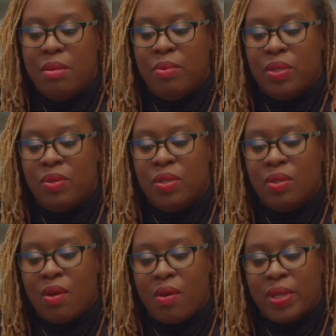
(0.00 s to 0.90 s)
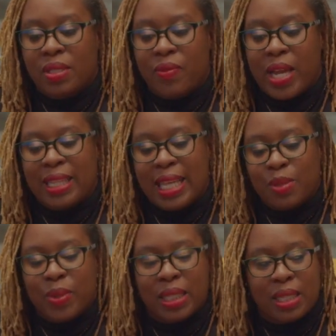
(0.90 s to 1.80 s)
But you can always find, and that's
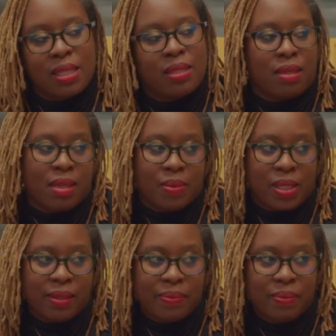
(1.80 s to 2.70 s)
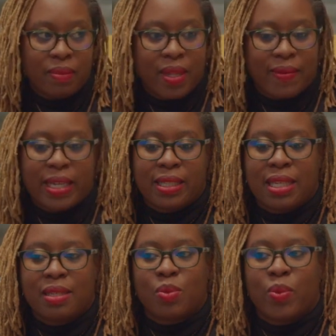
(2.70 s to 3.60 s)
where the listening comes in, right?
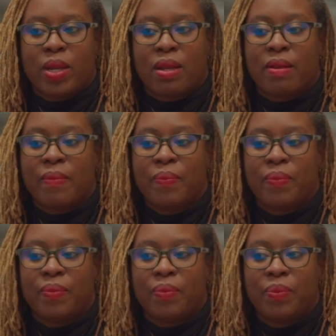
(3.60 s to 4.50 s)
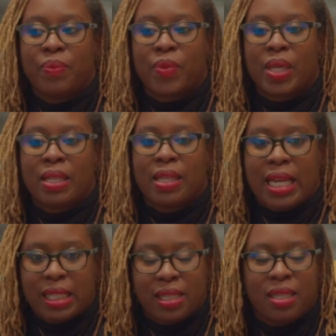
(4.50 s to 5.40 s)
That is where
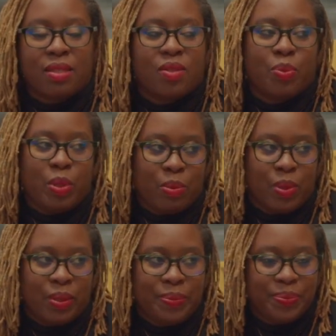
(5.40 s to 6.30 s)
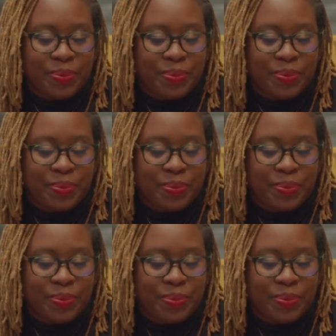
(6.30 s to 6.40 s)
connecting to people,